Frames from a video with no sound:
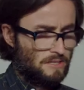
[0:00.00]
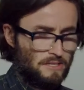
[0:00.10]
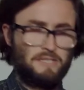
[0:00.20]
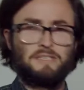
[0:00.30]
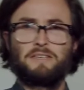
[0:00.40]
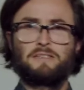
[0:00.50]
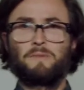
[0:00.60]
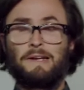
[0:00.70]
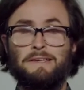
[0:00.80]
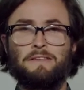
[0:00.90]
is as I'm
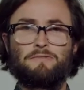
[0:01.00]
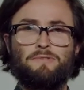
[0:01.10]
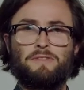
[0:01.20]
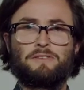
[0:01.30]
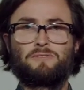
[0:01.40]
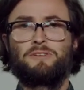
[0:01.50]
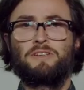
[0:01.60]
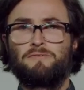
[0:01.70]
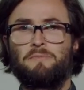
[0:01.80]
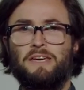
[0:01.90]
clicking through those 3
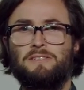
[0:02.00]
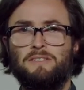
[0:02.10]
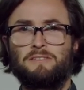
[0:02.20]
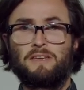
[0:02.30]
different pages,